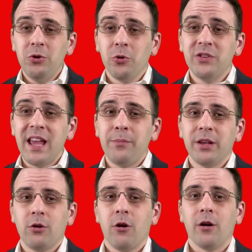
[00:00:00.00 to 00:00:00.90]
your debit
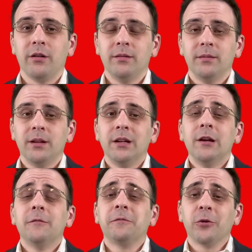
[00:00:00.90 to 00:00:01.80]
card.
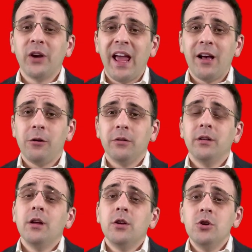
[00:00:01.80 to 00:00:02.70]
For now,
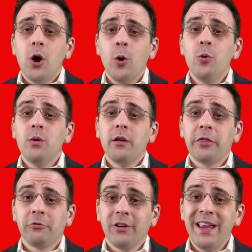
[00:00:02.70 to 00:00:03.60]
know
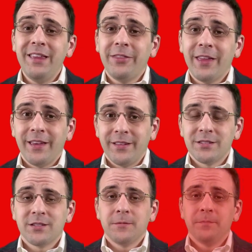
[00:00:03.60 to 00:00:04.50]
3 things.